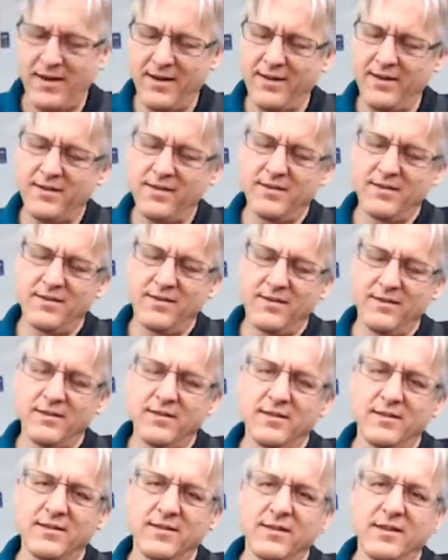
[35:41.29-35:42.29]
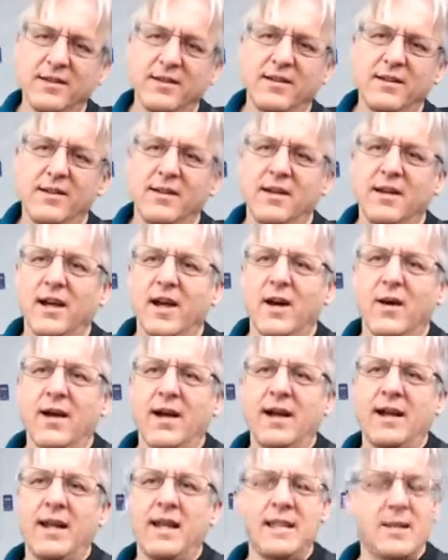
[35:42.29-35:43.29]
All
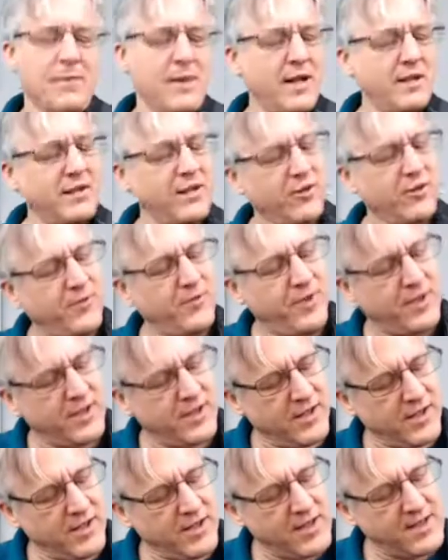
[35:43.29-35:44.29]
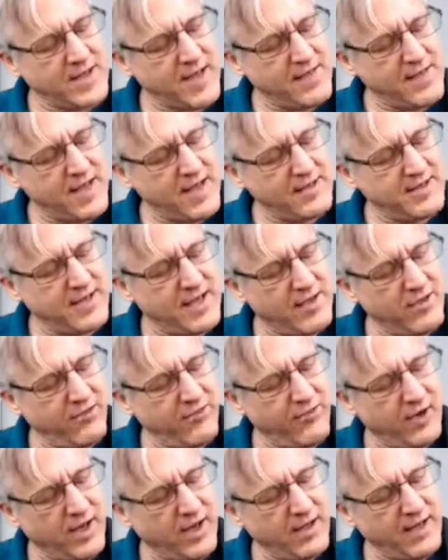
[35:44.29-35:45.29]
right, and then my little finger is on that 10th
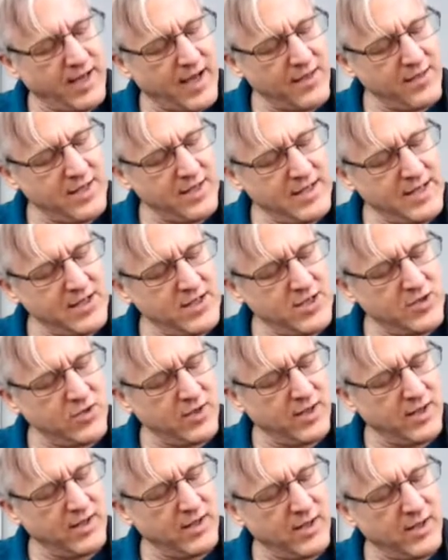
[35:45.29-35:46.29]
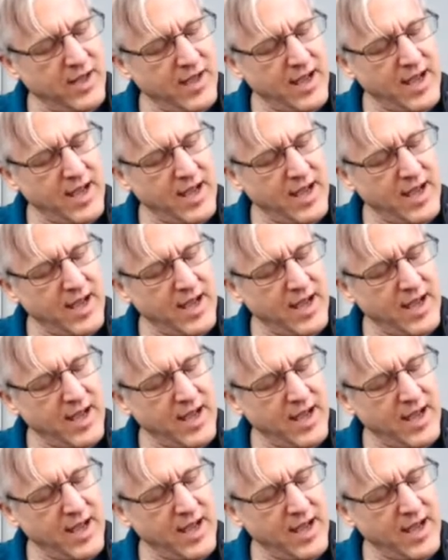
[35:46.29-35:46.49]
fret on the E string,